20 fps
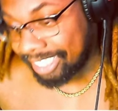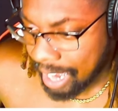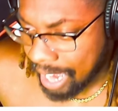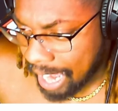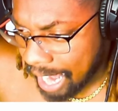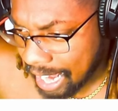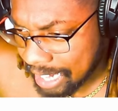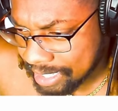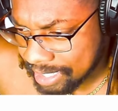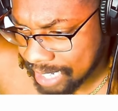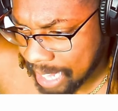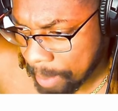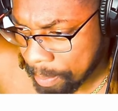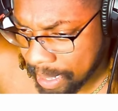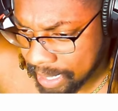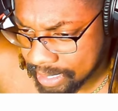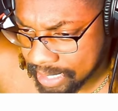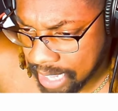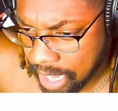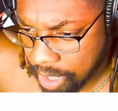I sat
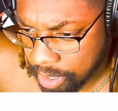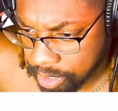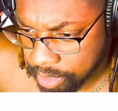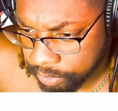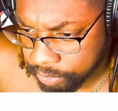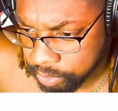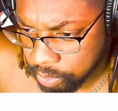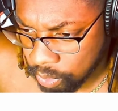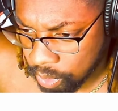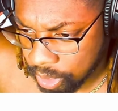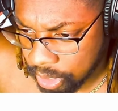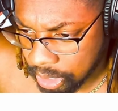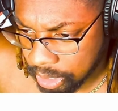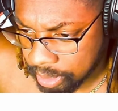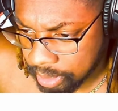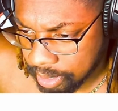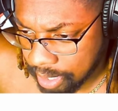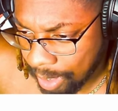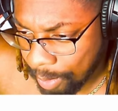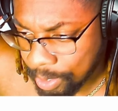back down on the floor.
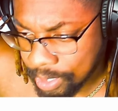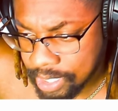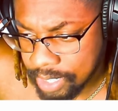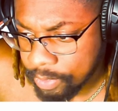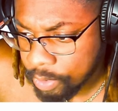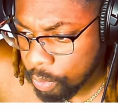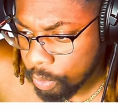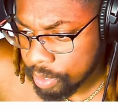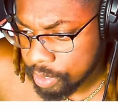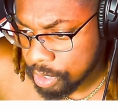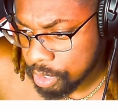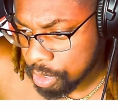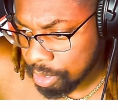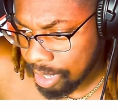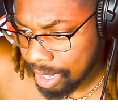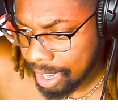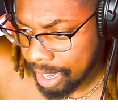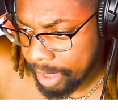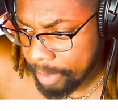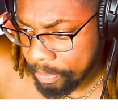I wasn't even going to
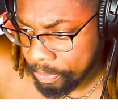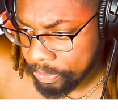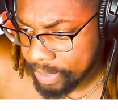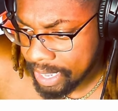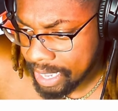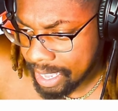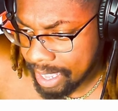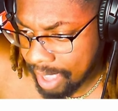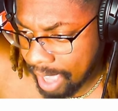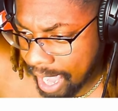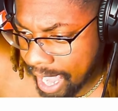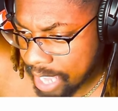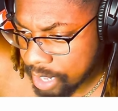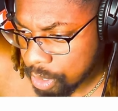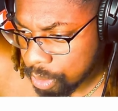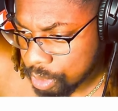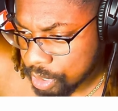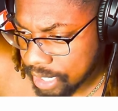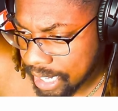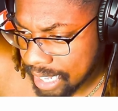try. I had
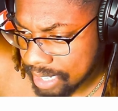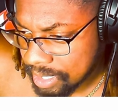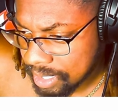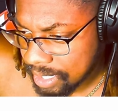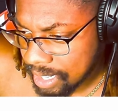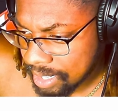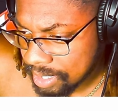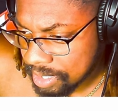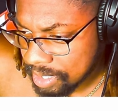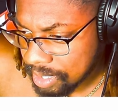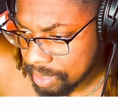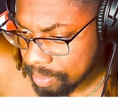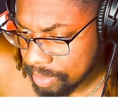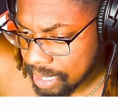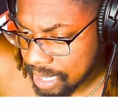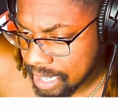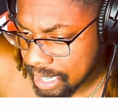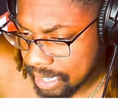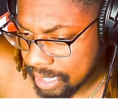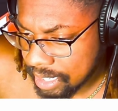no chance against him.
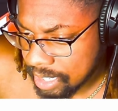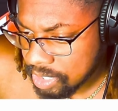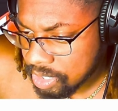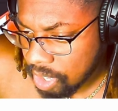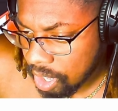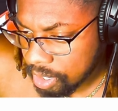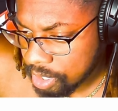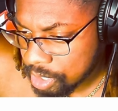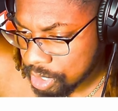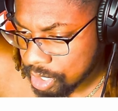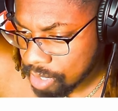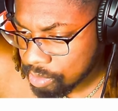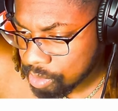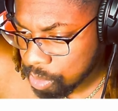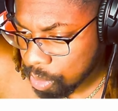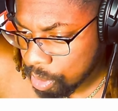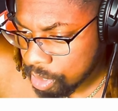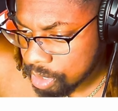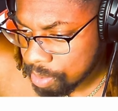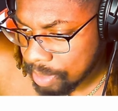He started to shift
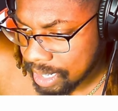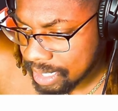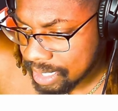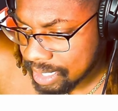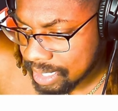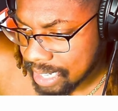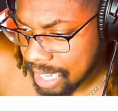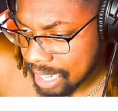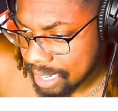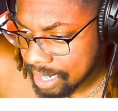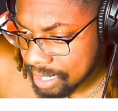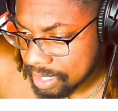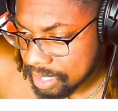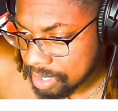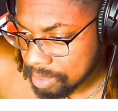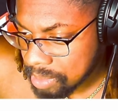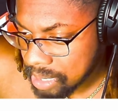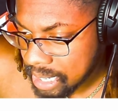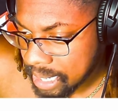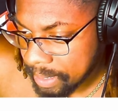towards me and sat next
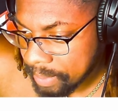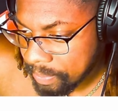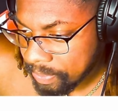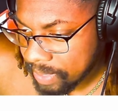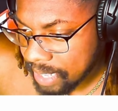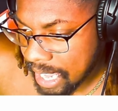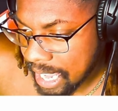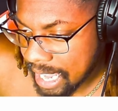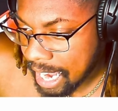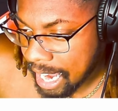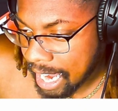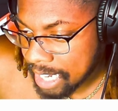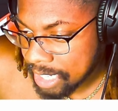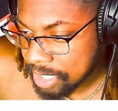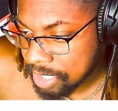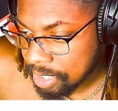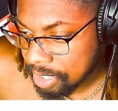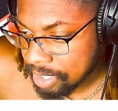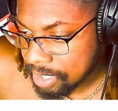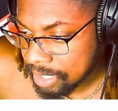to me. I
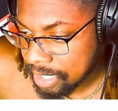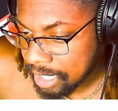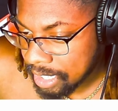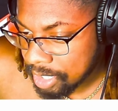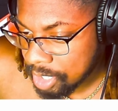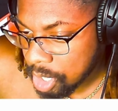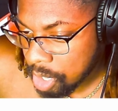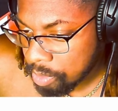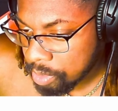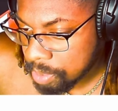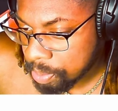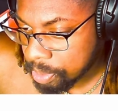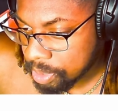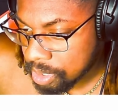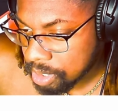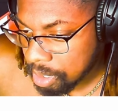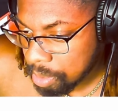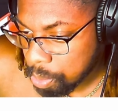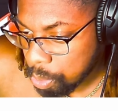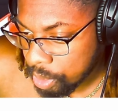started to get nervous but
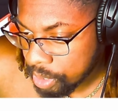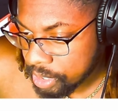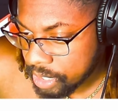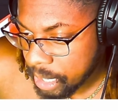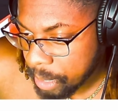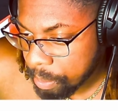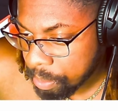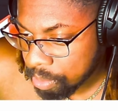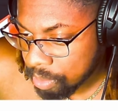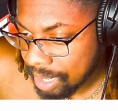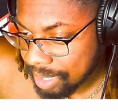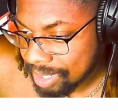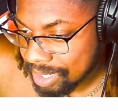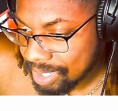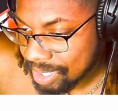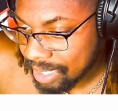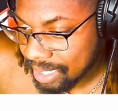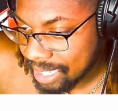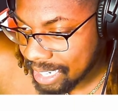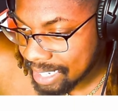took more deep
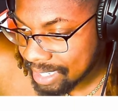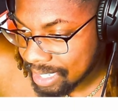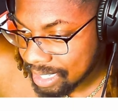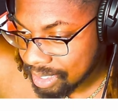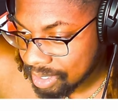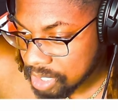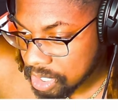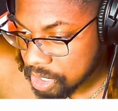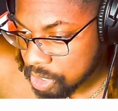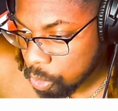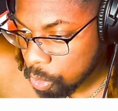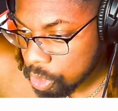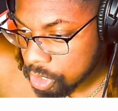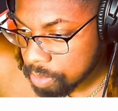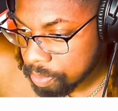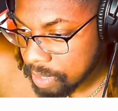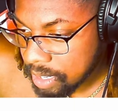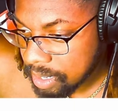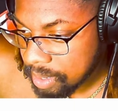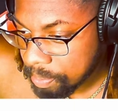breaths. He didn't look
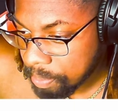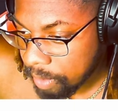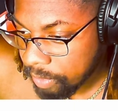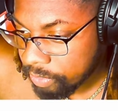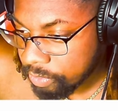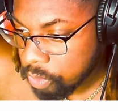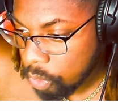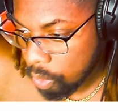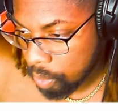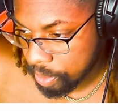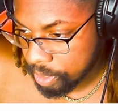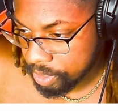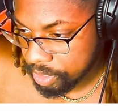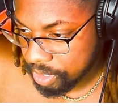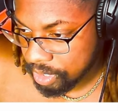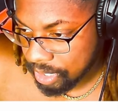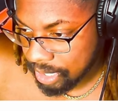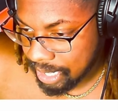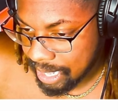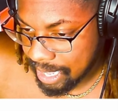towards me, but
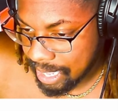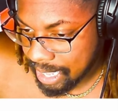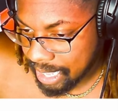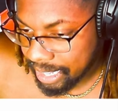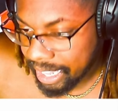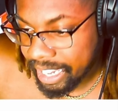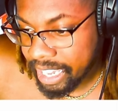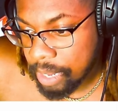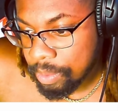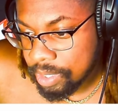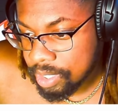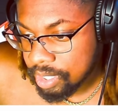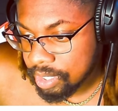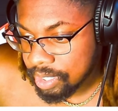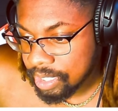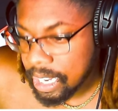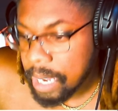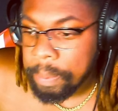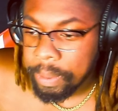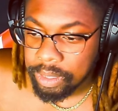forwards, like he was
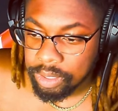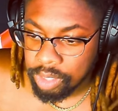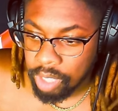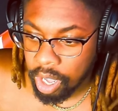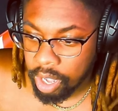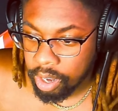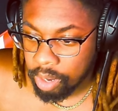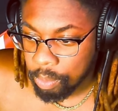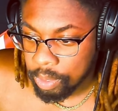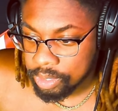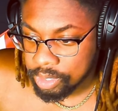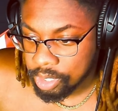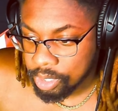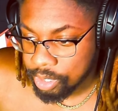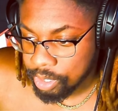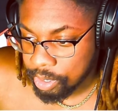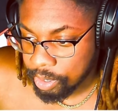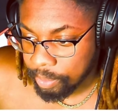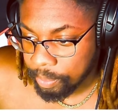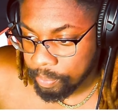deep in thought on what to
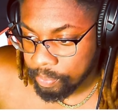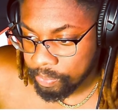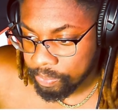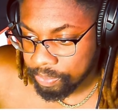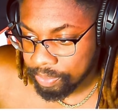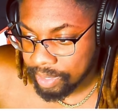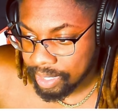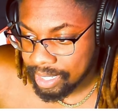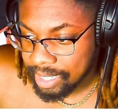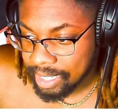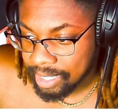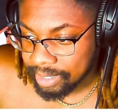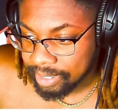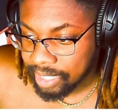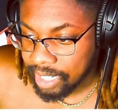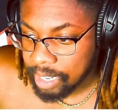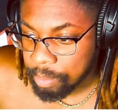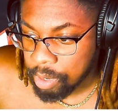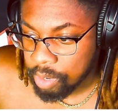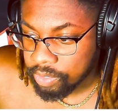do.
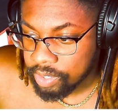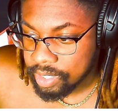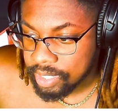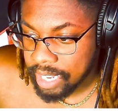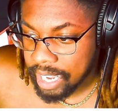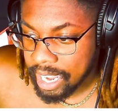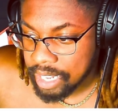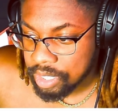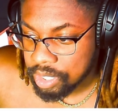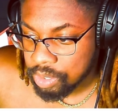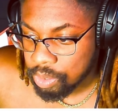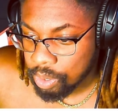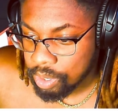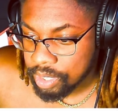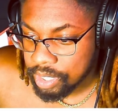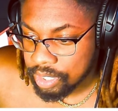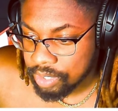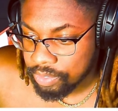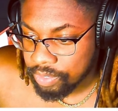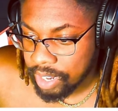Then he moved his hands
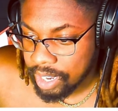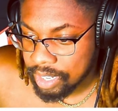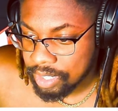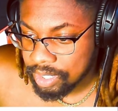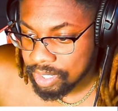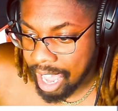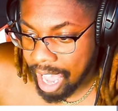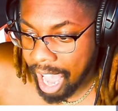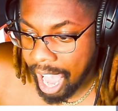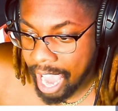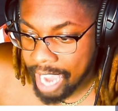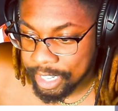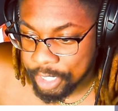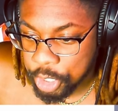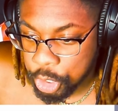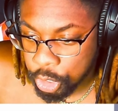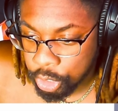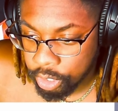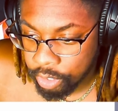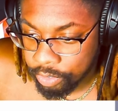towards his face. I
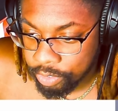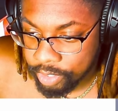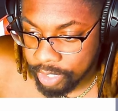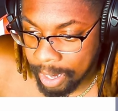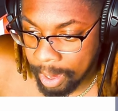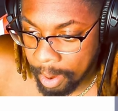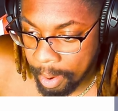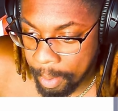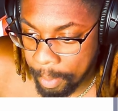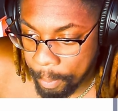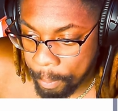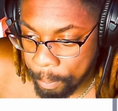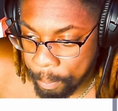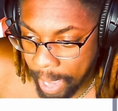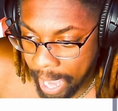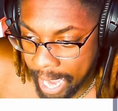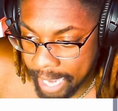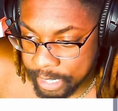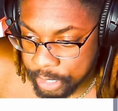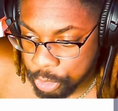should have come
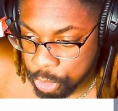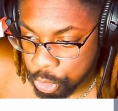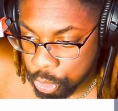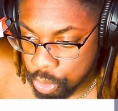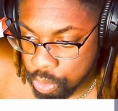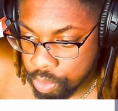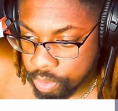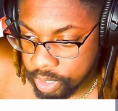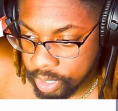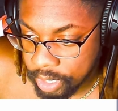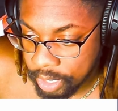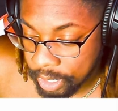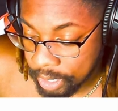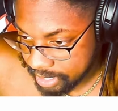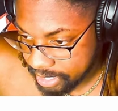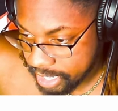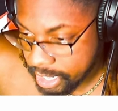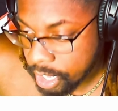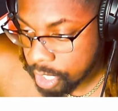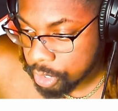back sooner.
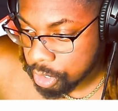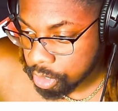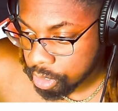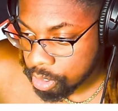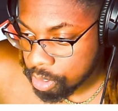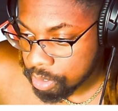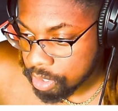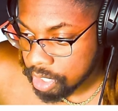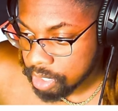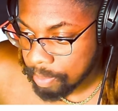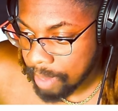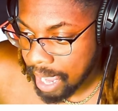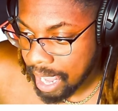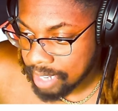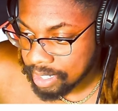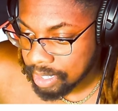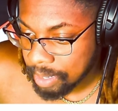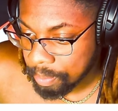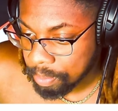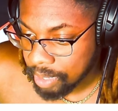He unscrews his
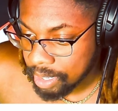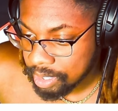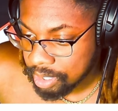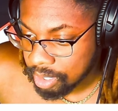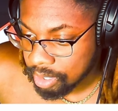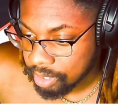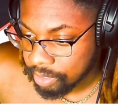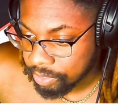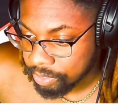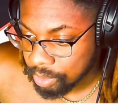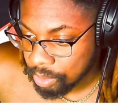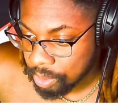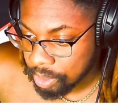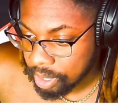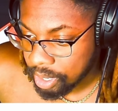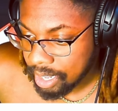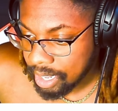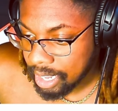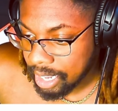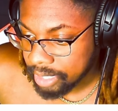mask and placed it on the
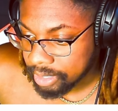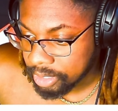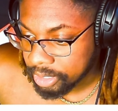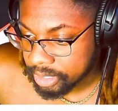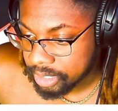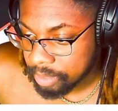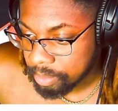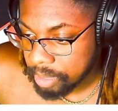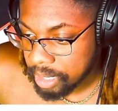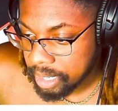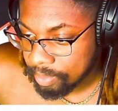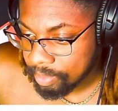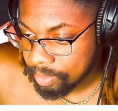floor and looked at me.